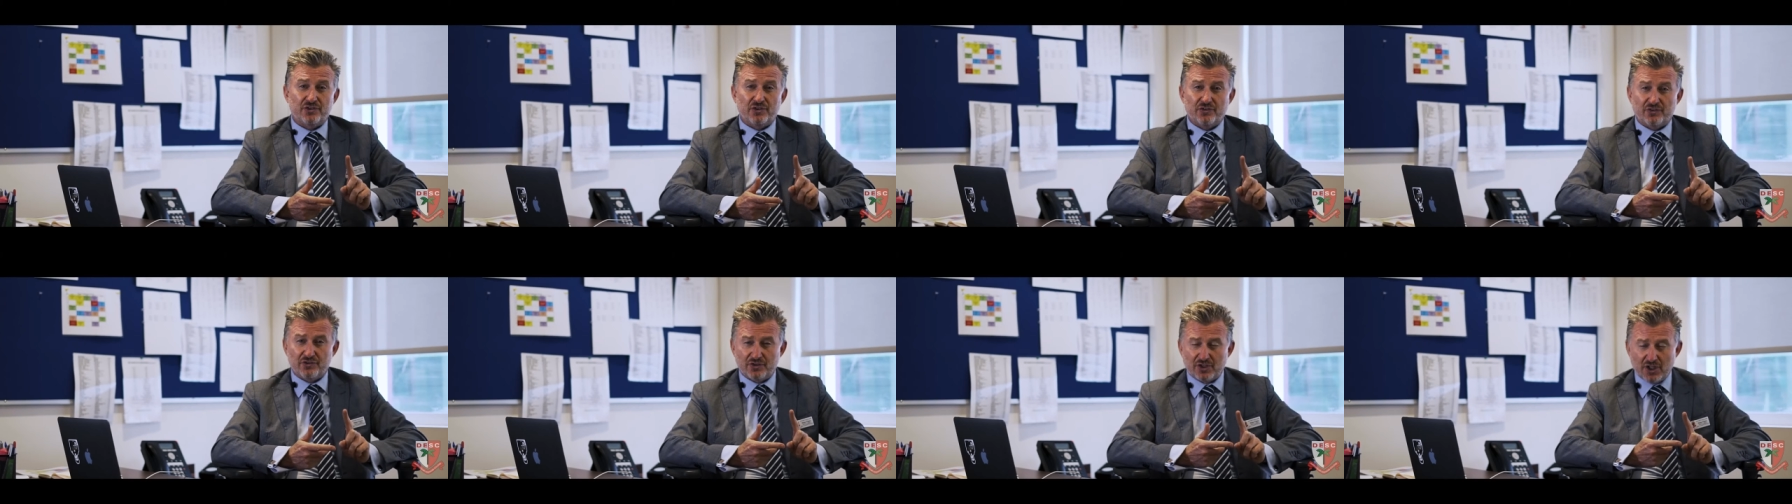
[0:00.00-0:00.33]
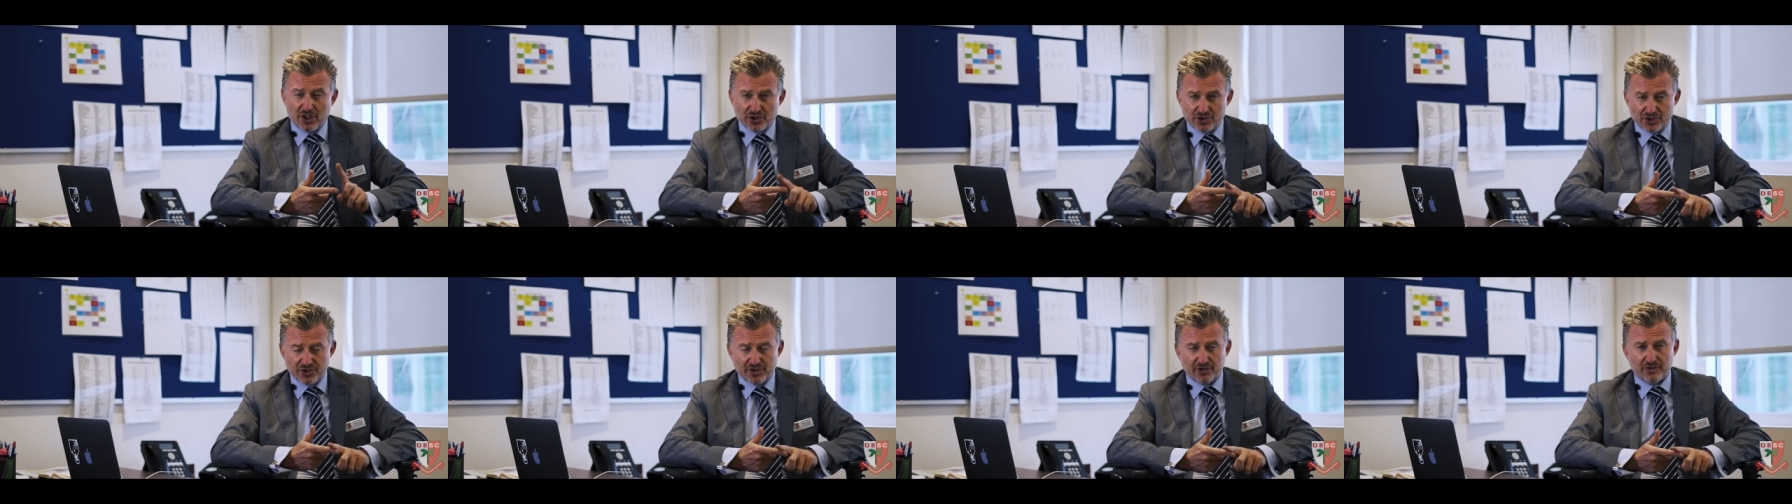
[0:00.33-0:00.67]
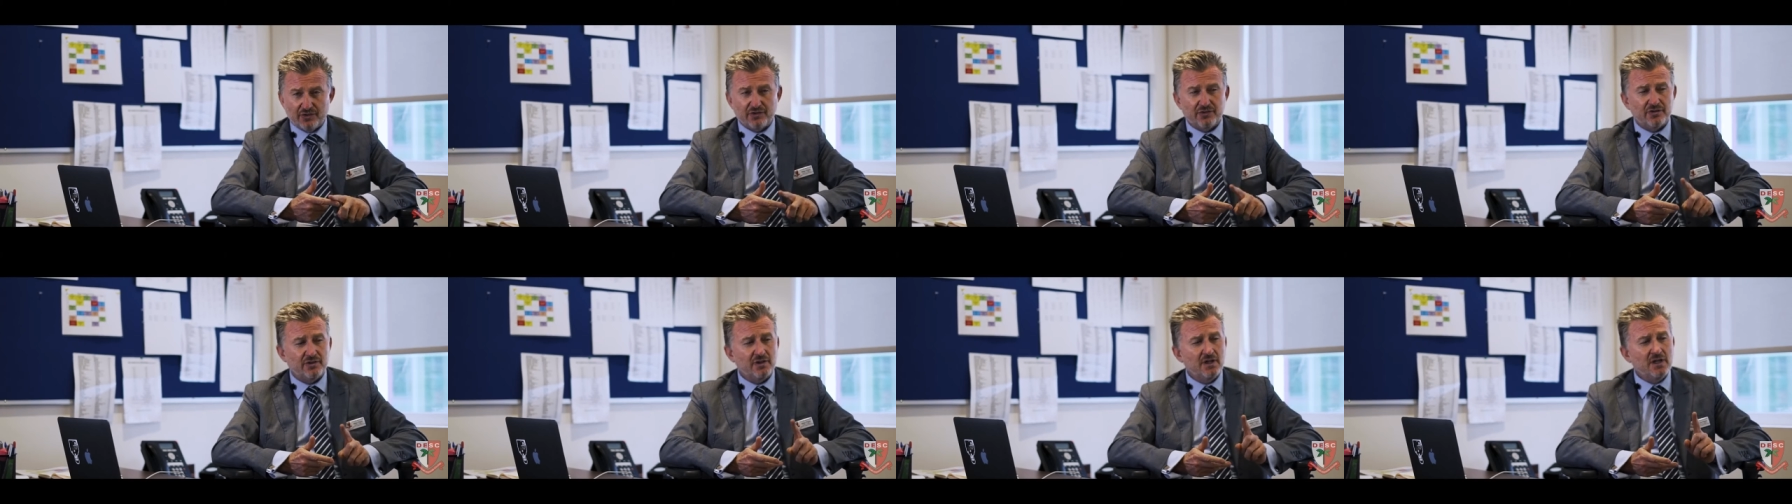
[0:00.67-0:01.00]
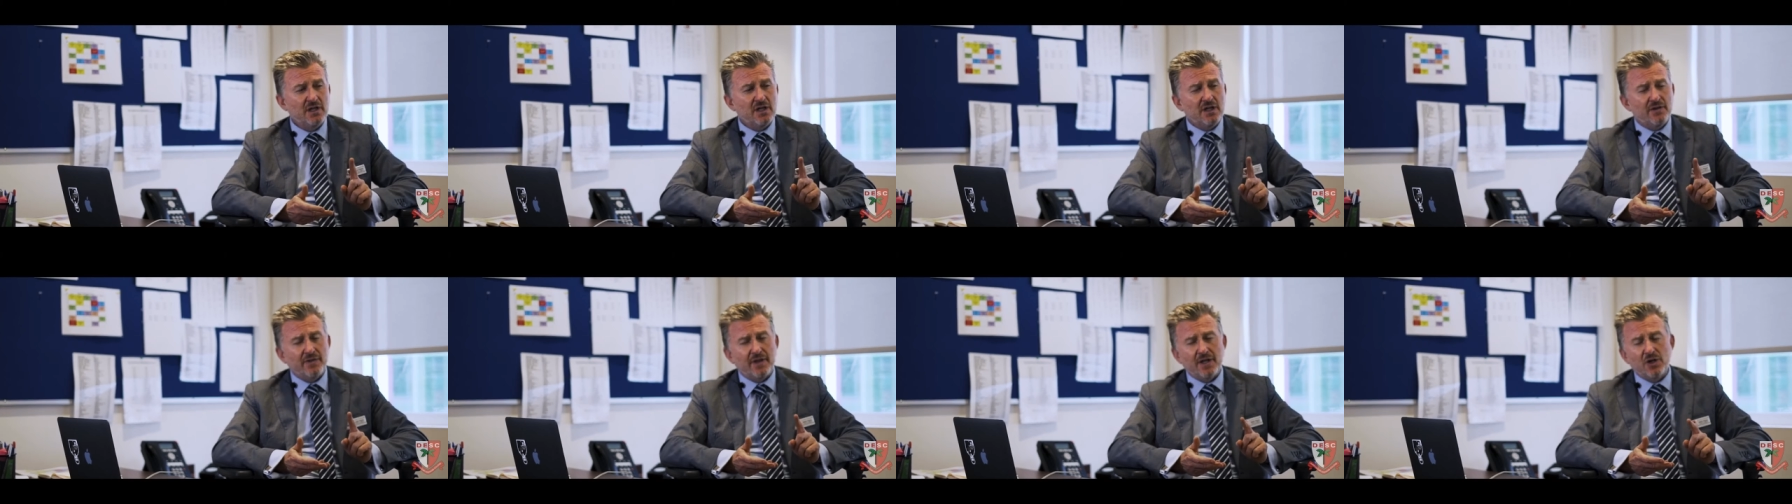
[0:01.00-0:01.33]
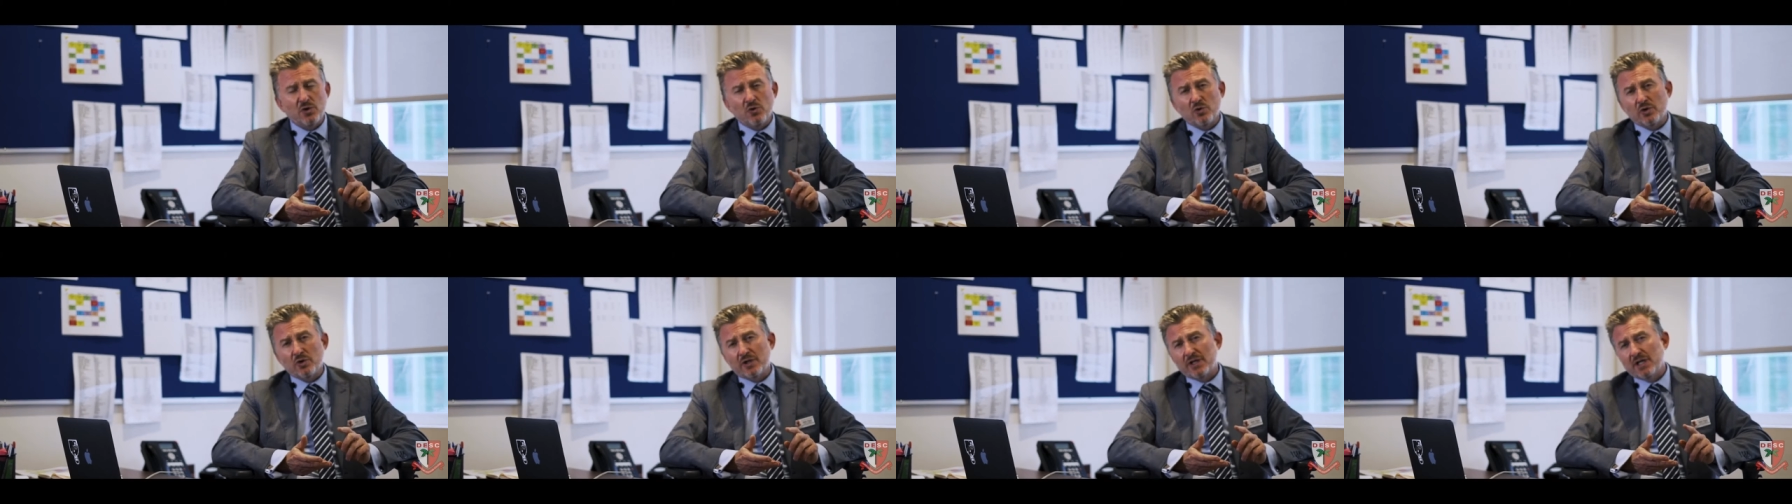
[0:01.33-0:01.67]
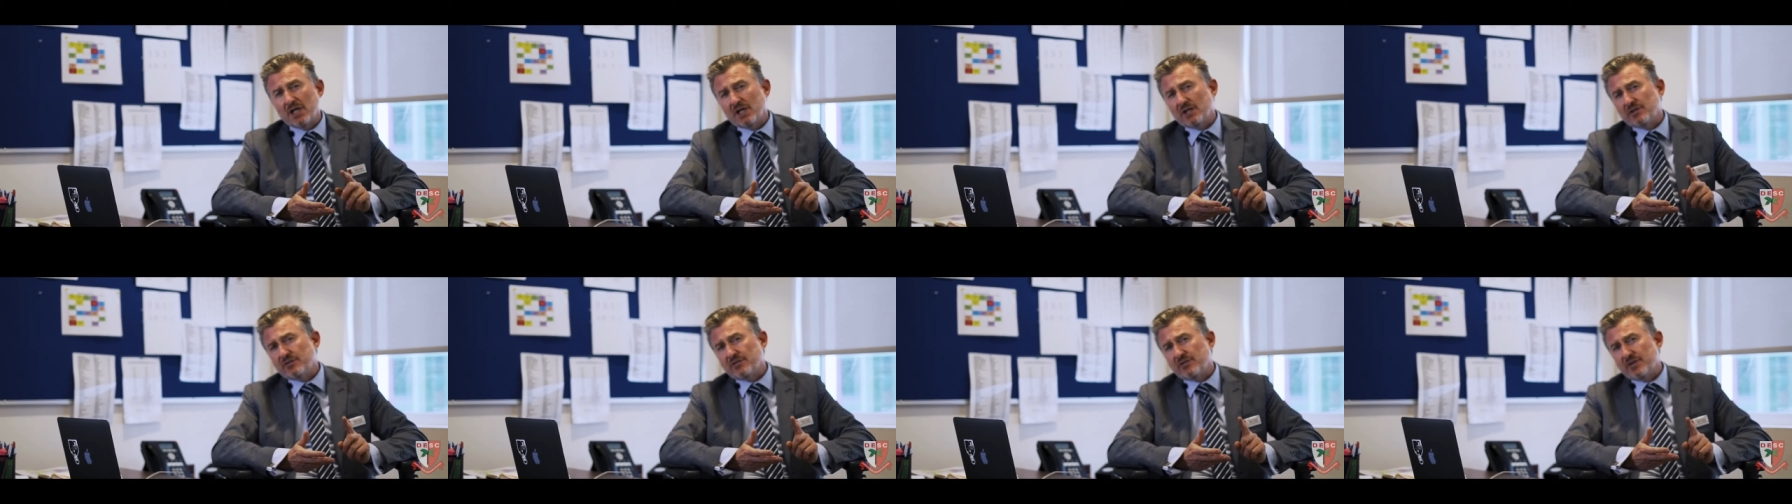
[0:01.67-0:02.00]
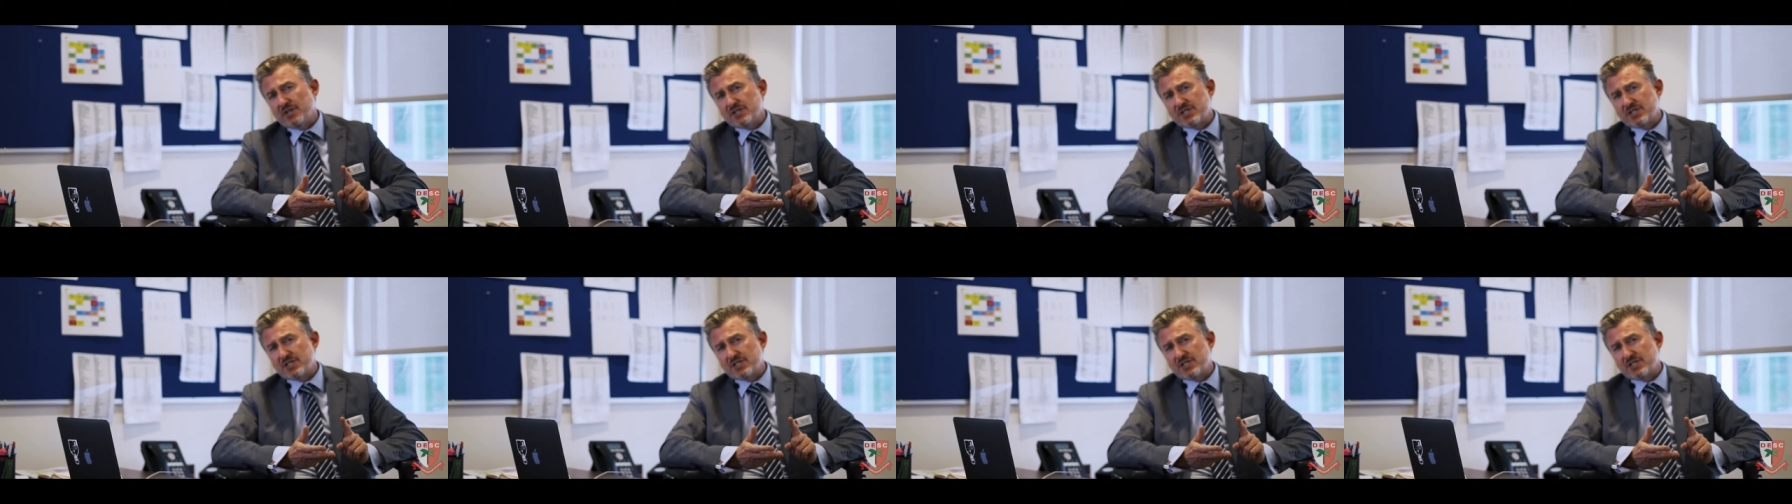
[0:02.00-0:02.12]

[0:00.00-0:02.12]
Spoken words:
discussions. They organize the